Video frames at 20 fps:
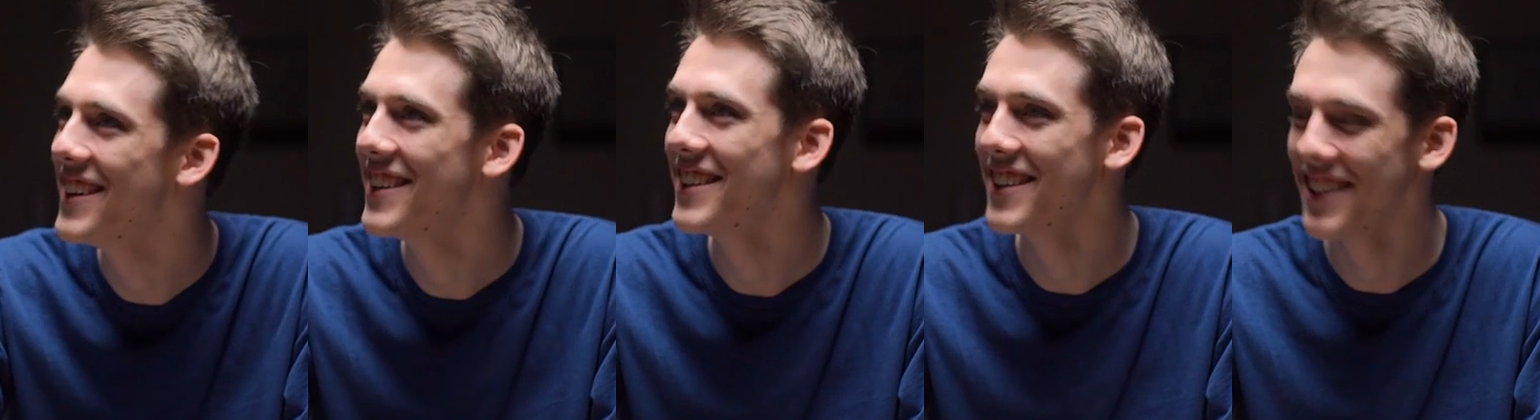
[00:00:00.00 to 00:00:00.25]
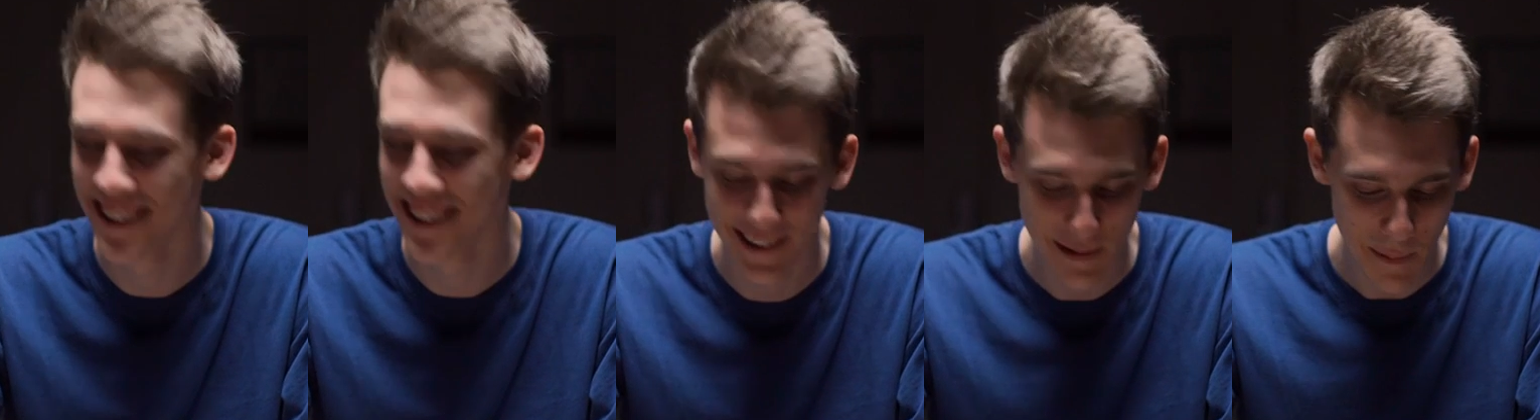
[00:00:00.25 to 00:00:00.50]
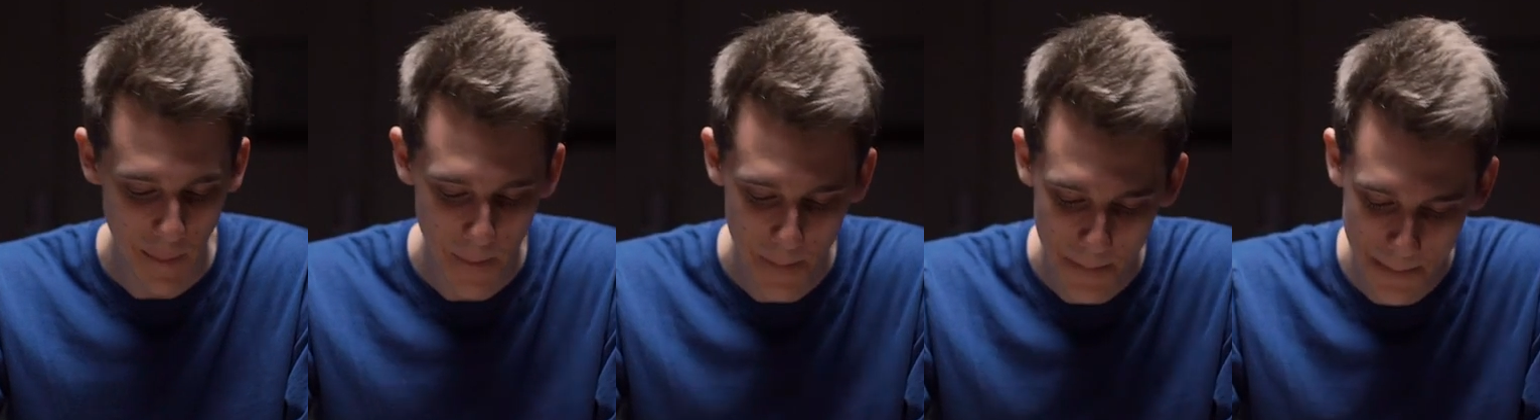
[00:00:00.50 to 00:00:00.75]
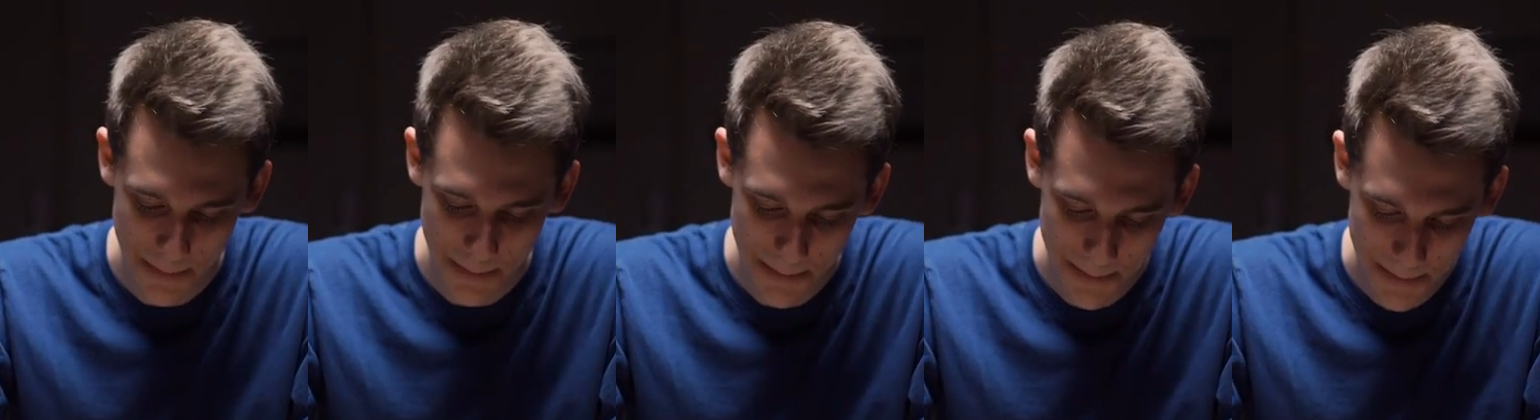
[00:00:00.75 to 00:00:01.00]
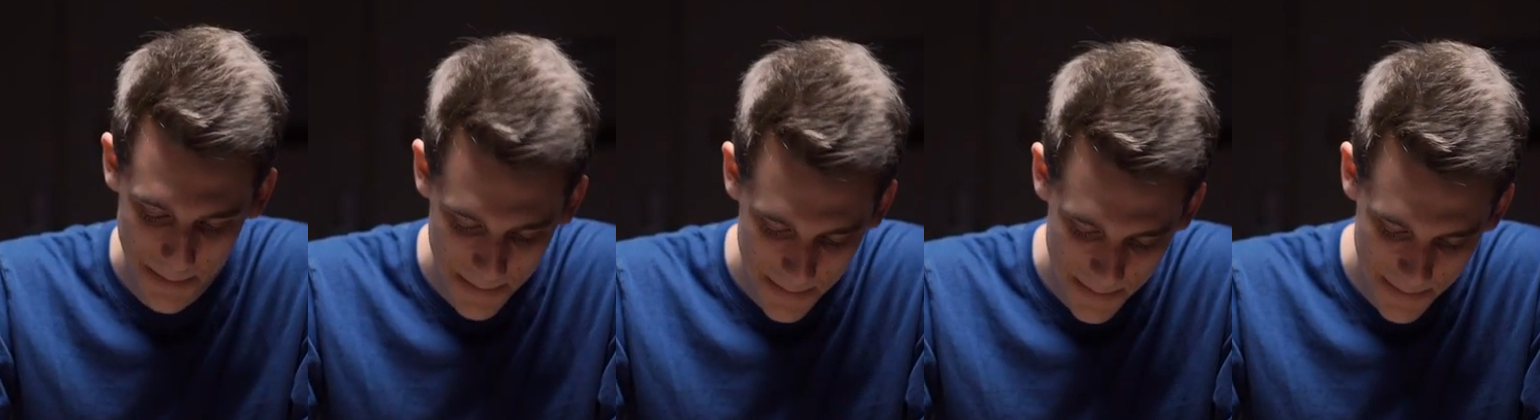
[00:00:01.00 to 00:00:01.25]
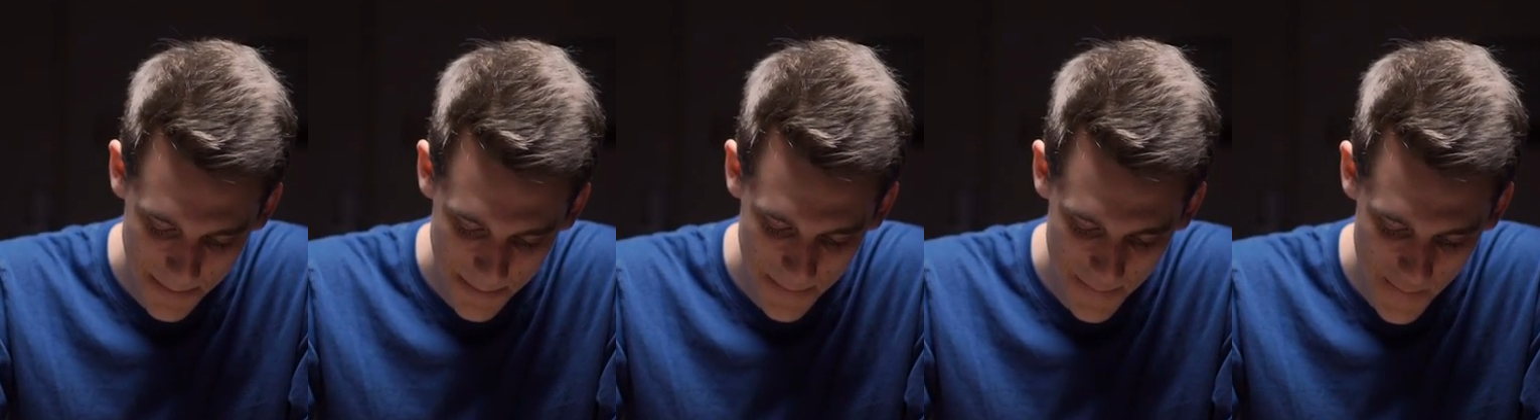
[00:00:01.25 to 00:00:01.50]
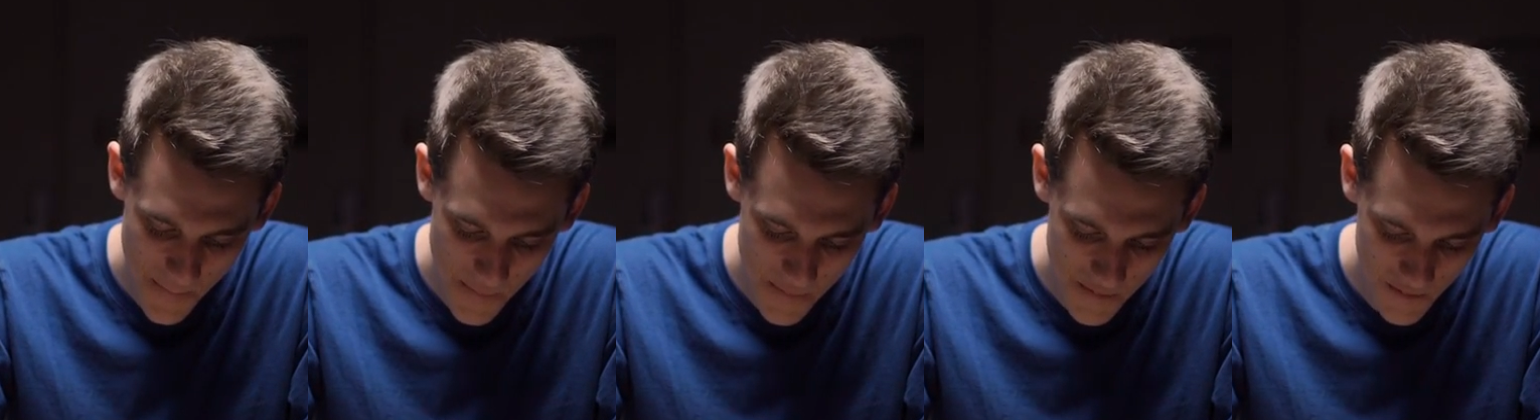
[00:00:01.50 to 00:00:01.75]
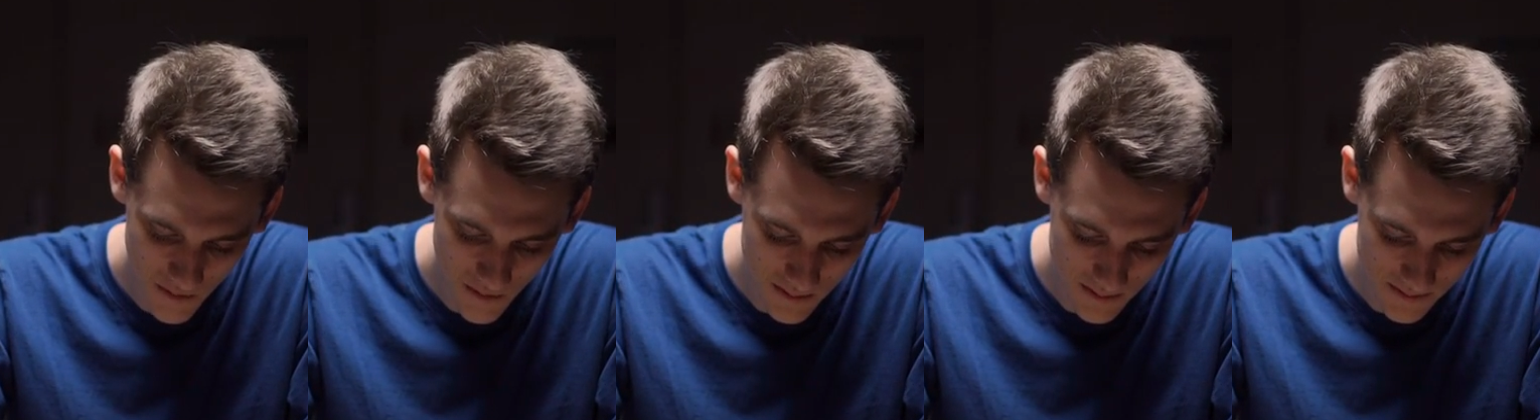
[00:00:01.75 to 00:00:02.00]
Now, what's the
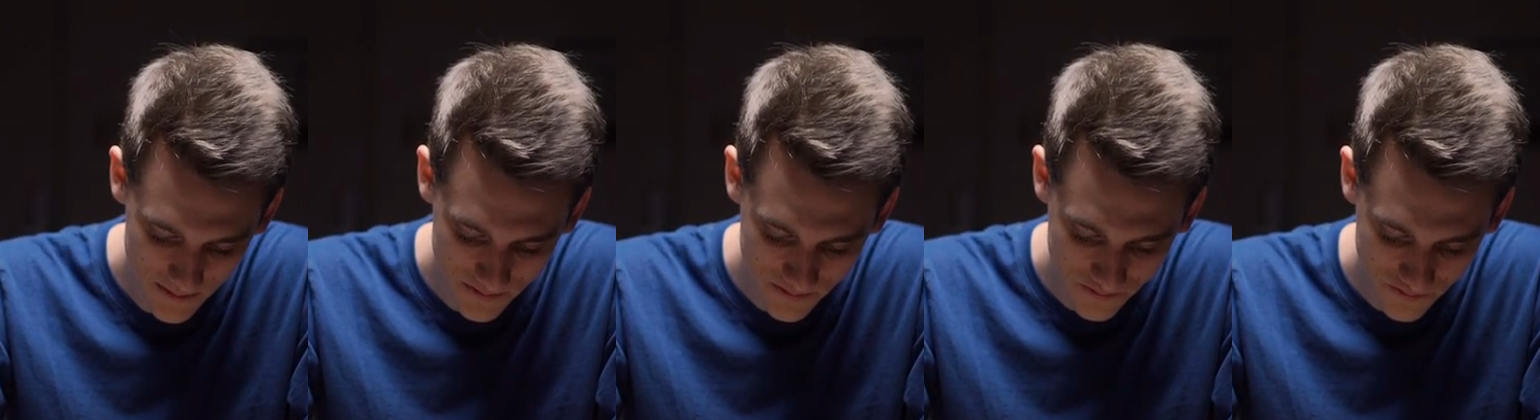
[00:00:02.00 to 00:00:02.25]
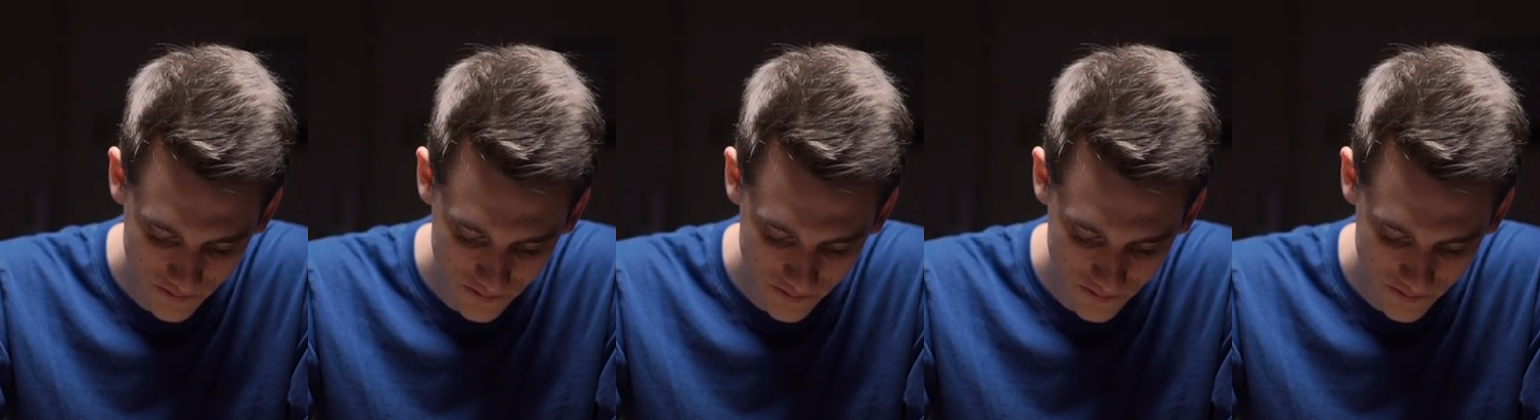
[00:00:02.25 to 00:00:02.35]
worst part